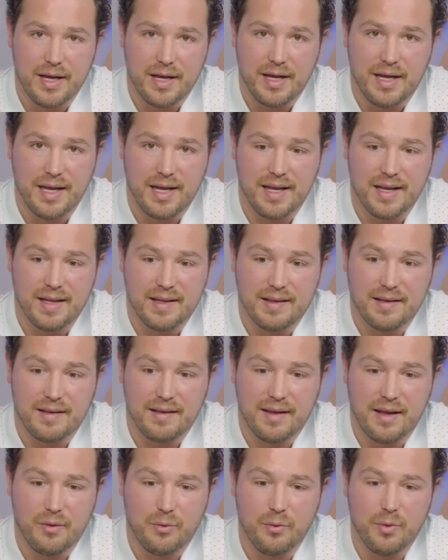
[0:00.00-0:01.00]
It
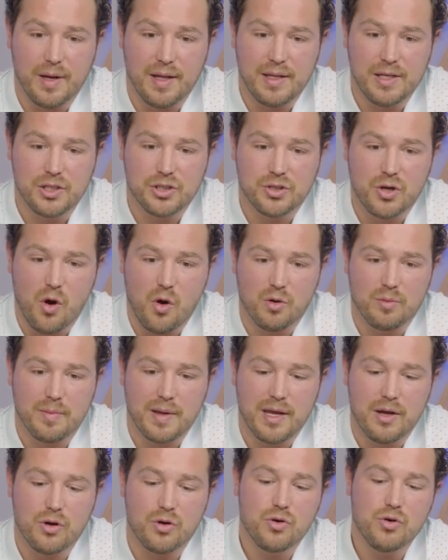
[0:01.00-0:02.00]
it really showed
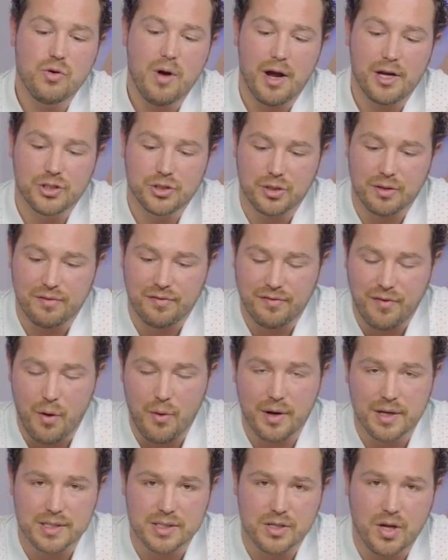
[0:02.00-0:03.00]
me who I should
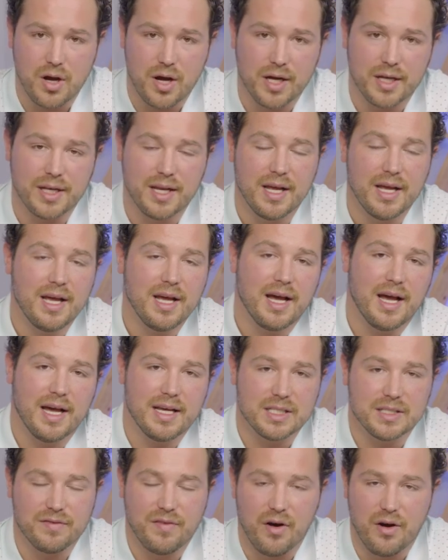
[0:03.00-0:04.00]
focus on
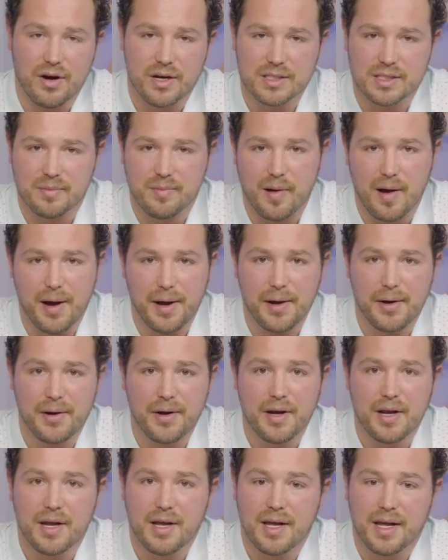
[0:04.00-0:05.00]
as far as a
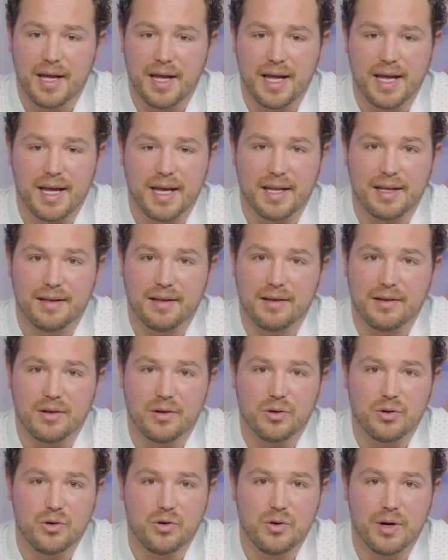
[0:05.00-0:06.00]
buyer and
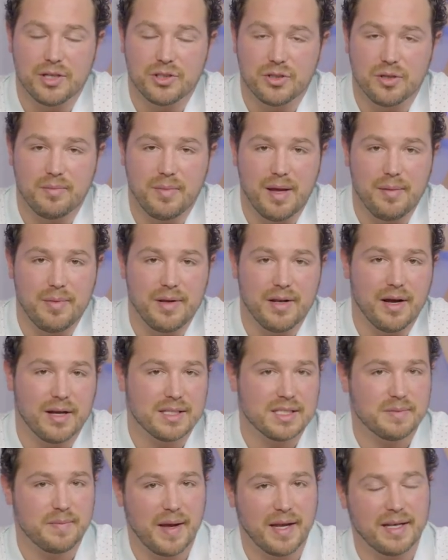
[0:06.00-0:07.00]
who I should maybe
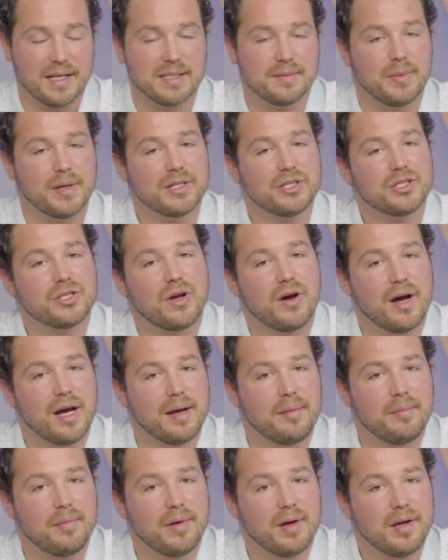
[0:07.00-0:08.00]
not spend as much
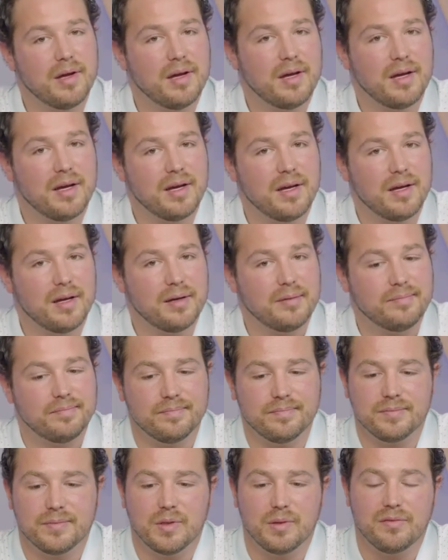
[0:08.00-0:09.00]
time um,
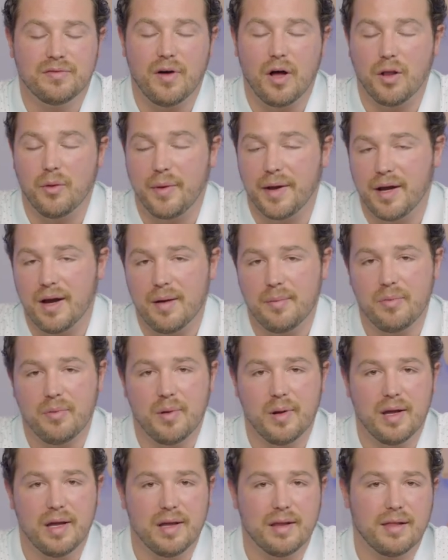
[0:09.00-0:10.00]
following up
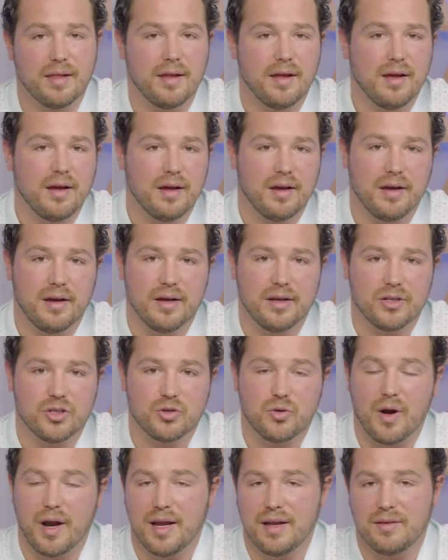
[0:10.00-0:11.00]
with, uh,
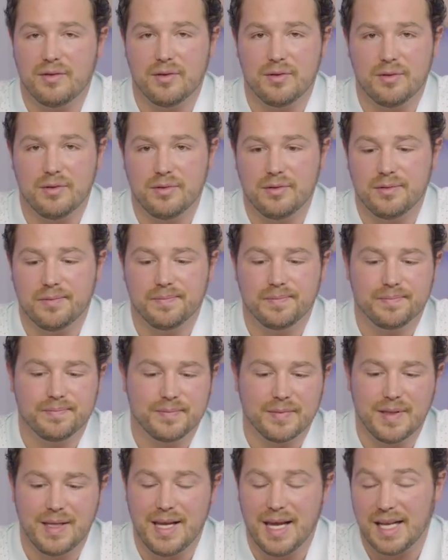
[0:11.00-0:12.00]
trying to
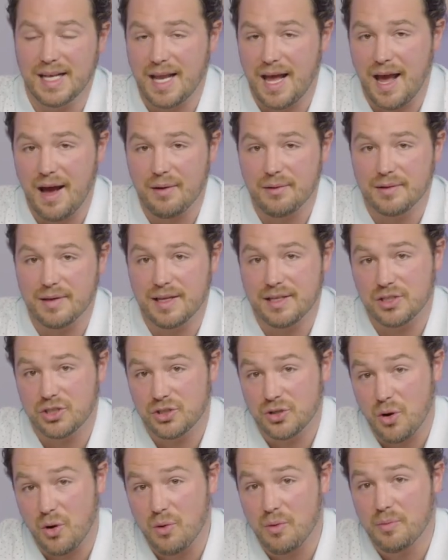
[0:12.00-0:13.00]
get out and
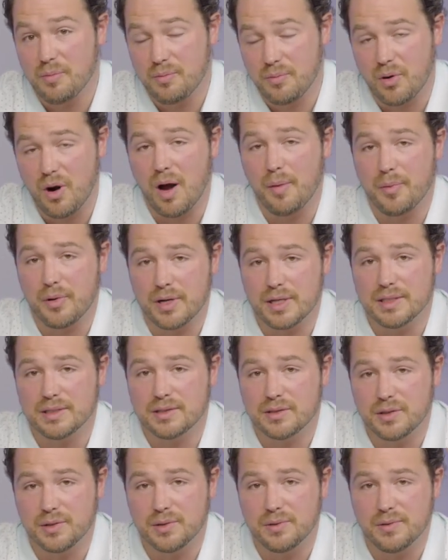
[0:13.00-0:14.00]
show
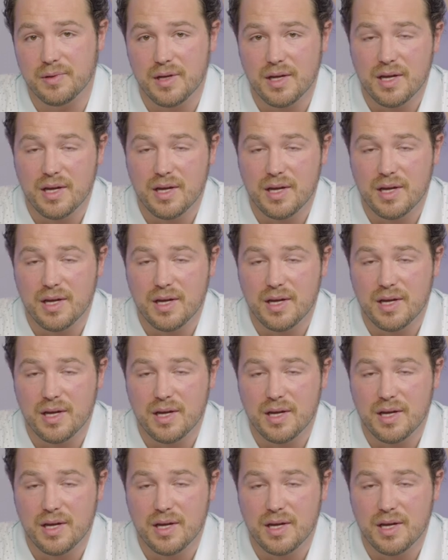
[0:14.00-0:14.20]
properties to.